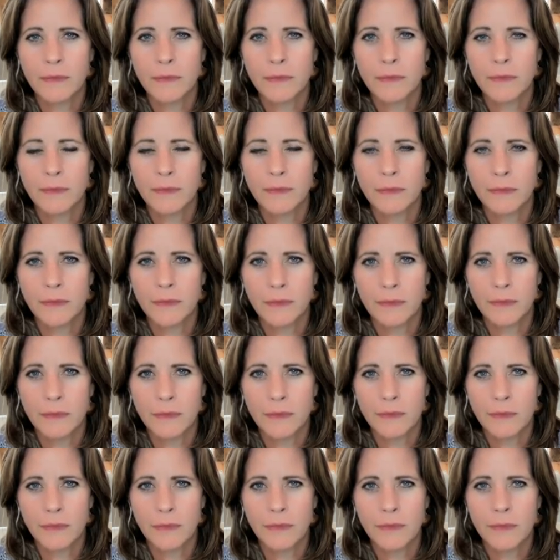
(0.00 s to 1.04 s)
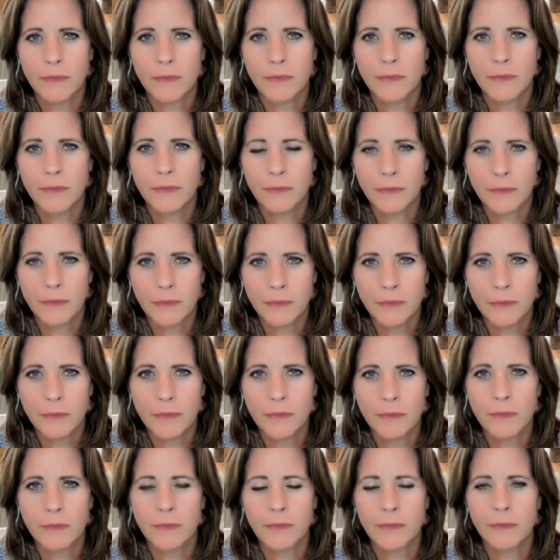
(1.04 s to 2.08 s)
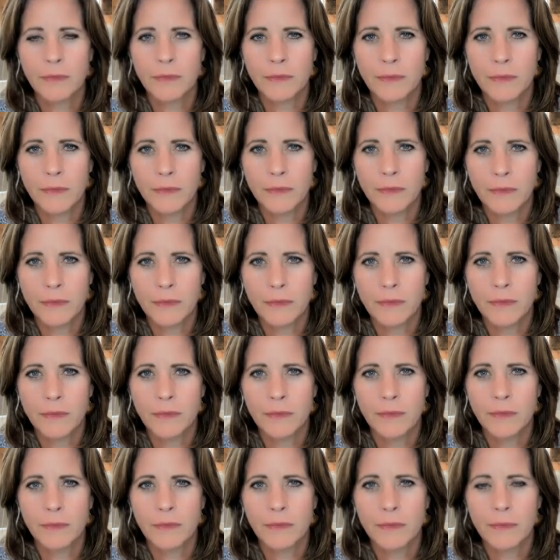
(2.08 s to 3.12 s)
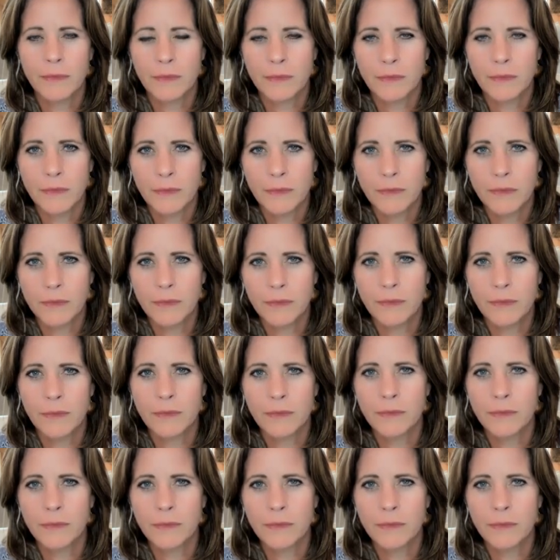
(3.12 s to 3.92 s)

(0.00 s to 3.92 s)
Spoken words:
This person isn't speaking.